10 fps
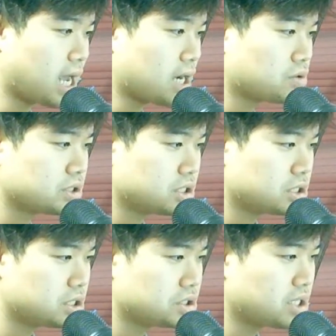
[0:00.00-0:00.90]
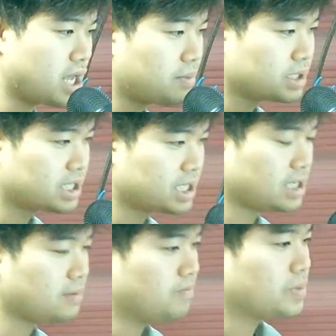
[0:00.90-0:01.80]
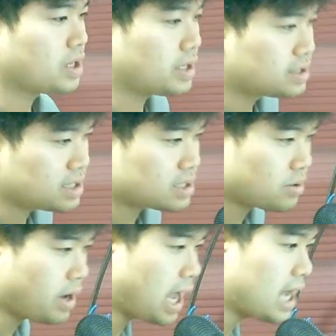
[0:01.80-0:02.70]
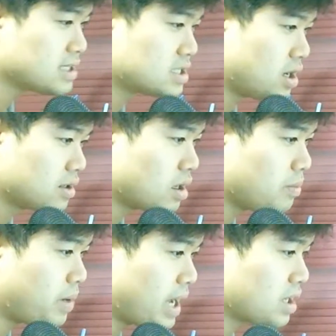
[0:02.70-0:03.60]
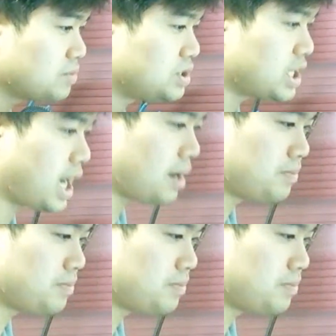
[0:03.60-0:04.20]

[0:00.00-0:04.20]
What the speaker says: acquisitions have been key, and Cisco has done a bang up job.